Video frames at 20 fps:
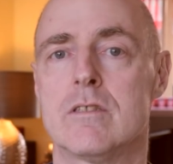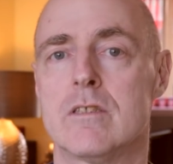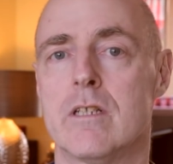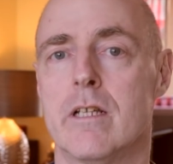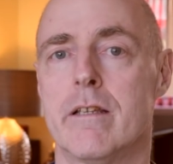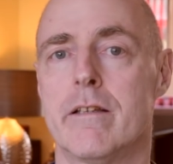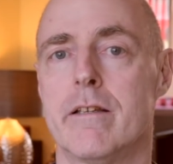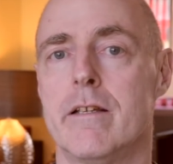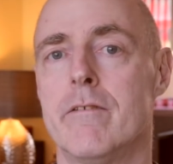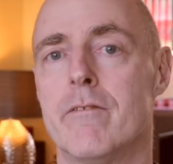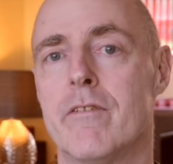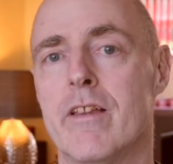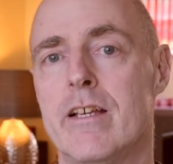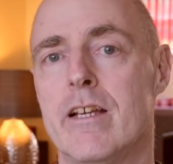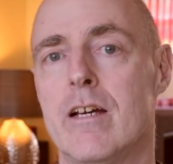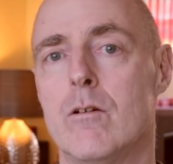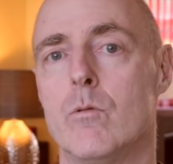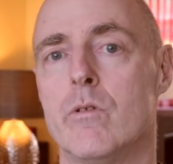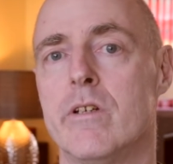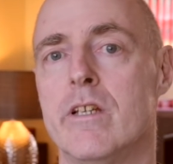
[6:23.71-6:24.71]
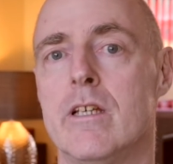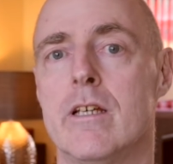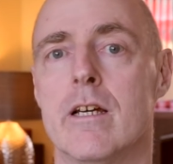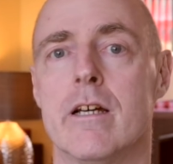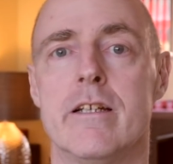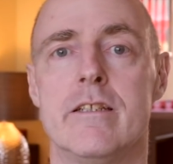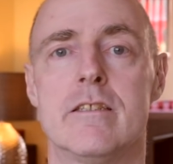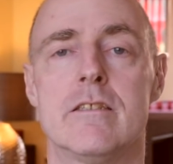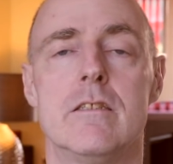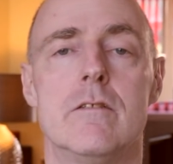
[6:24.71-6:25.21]
So if they don't want you
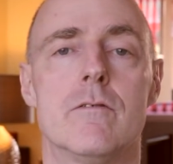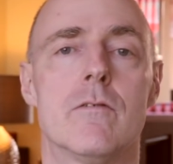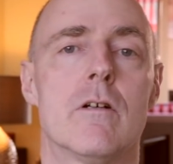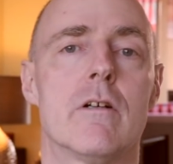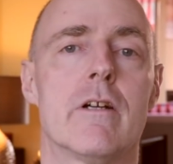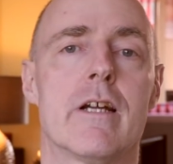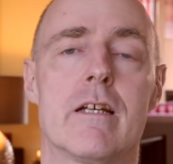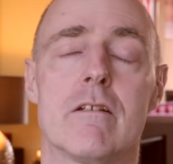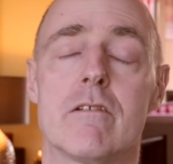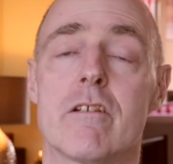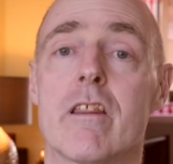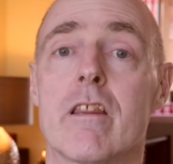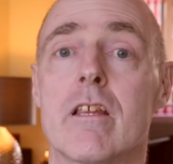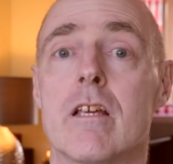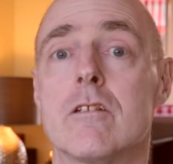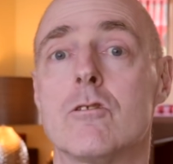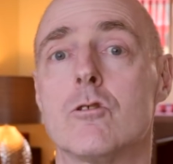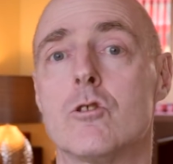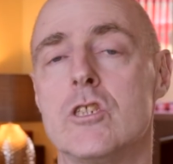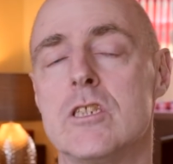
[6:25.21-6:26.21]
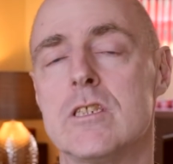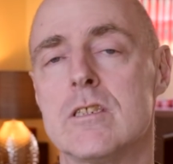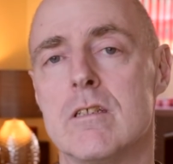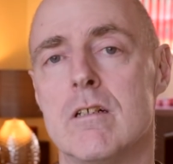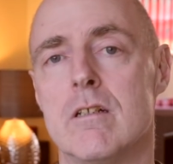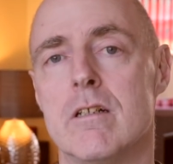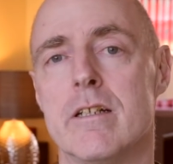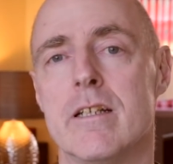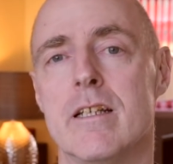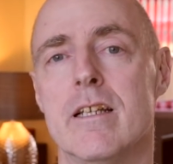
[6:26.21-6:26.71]
going too far out to the
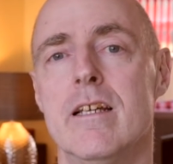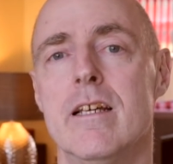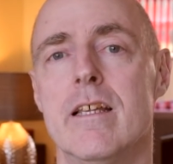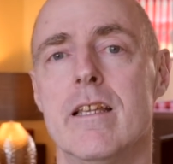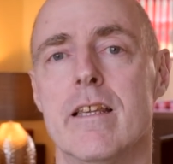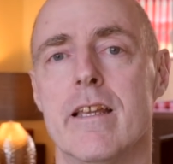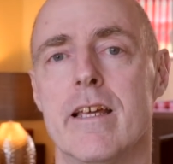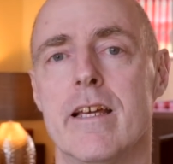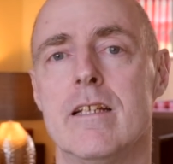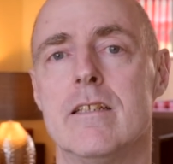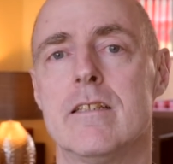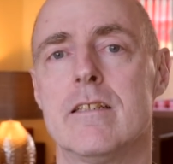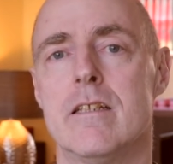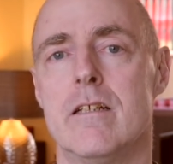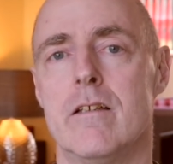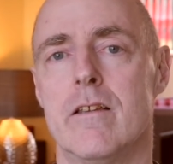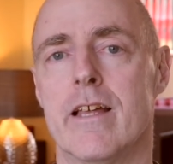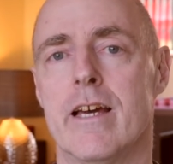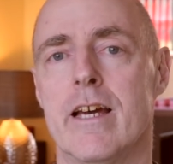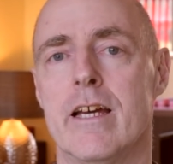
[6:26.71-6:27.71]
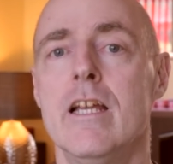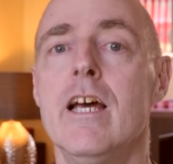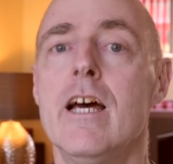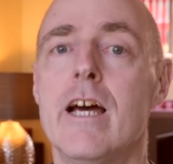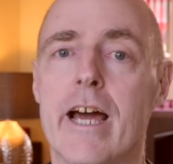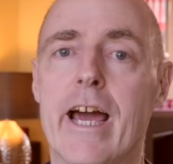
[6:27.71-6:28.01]
countryside, they can do that.